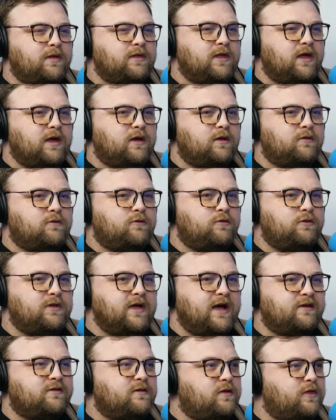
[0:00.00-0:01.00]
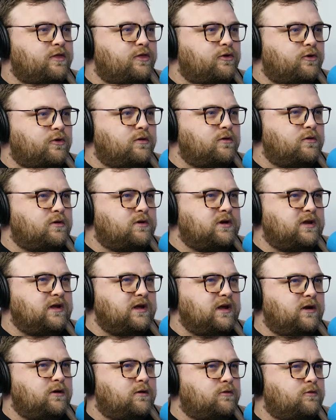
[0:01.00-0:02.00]
I think in
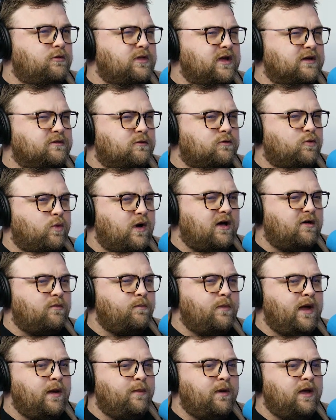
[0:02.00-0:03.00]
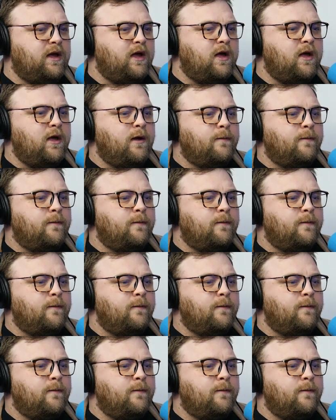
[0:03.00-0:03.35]
2013 or 2012 maybe.